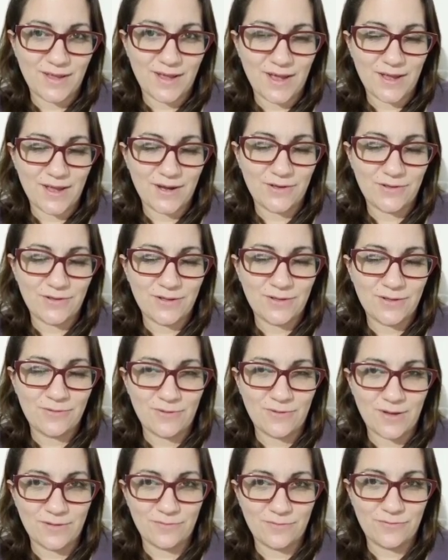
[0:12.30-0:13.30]
I know that
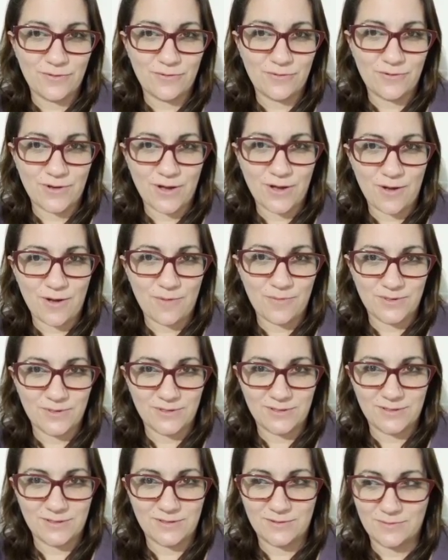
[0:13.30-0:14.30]
one of the
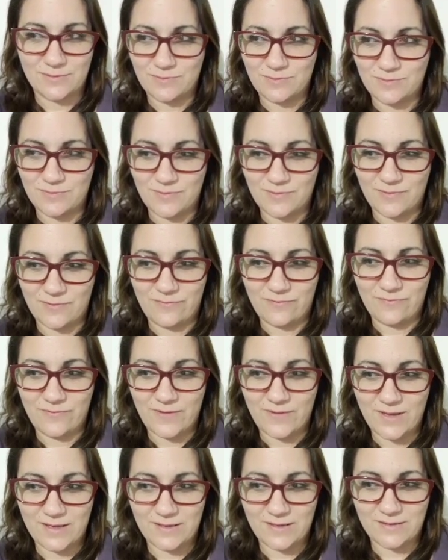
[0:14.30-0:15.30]
common
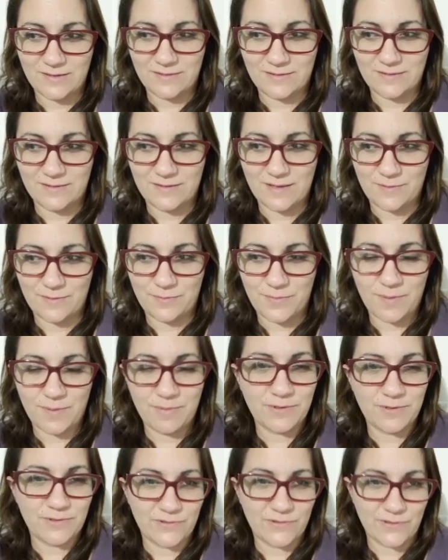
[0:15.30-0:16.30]
things that
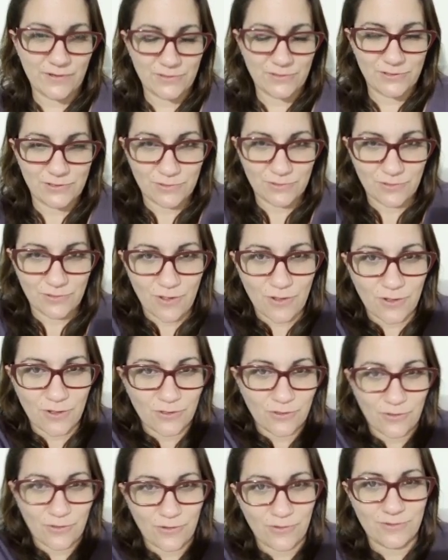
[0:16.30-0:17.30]
people search
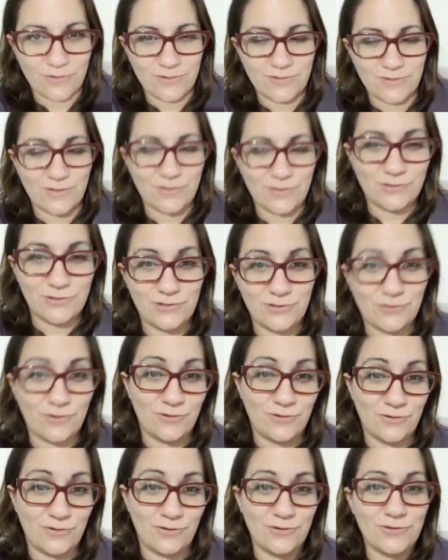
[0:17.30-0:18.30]
on
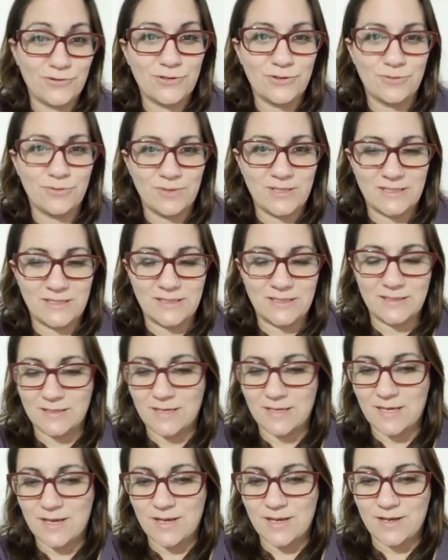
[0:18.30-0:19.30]
YouTube is
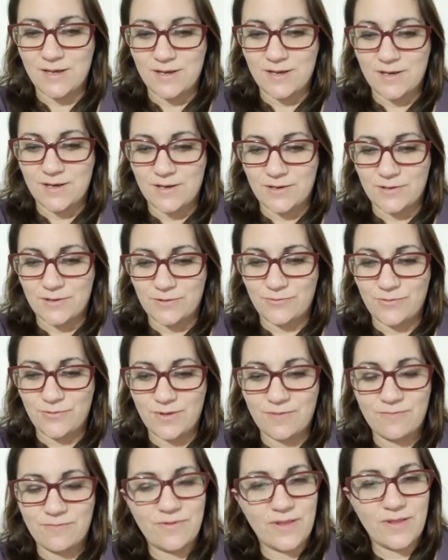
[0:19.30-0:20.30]

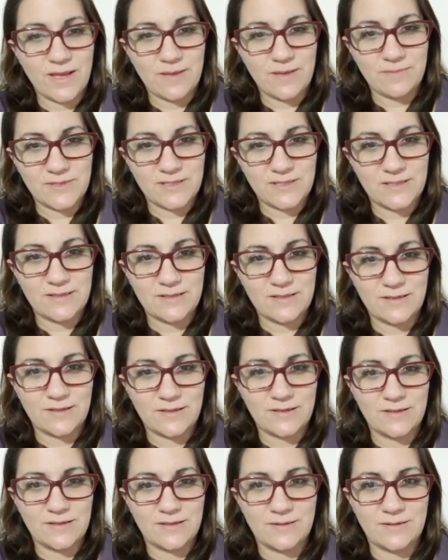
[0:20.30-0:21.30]
twin flames
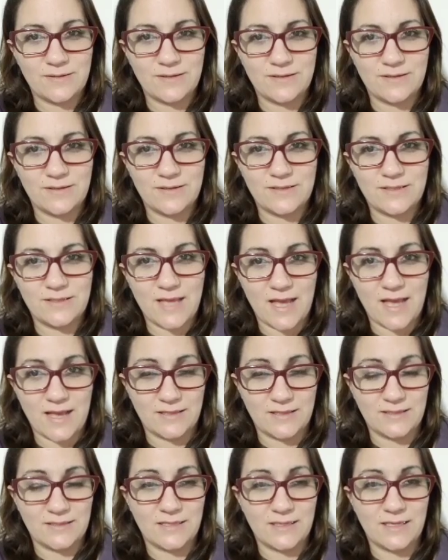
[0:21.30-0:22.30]

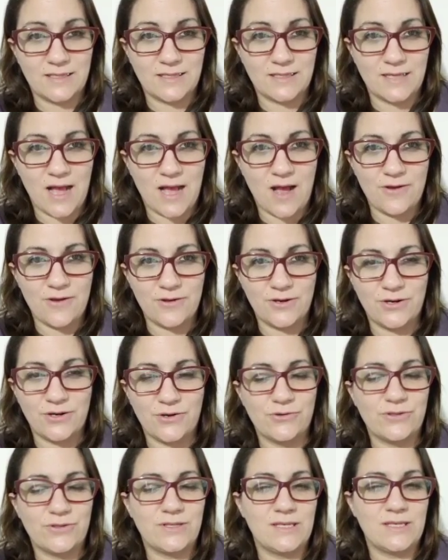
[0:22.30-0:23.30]
signs and how you
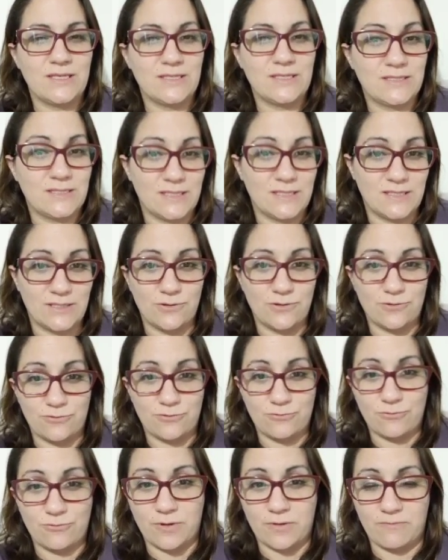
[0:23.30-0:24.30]
know this is your
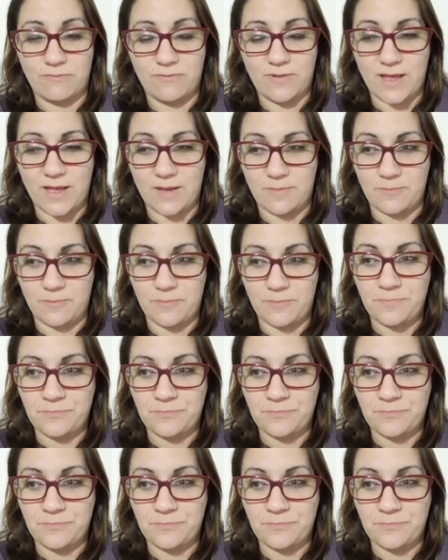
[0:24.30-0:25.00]
twin flame.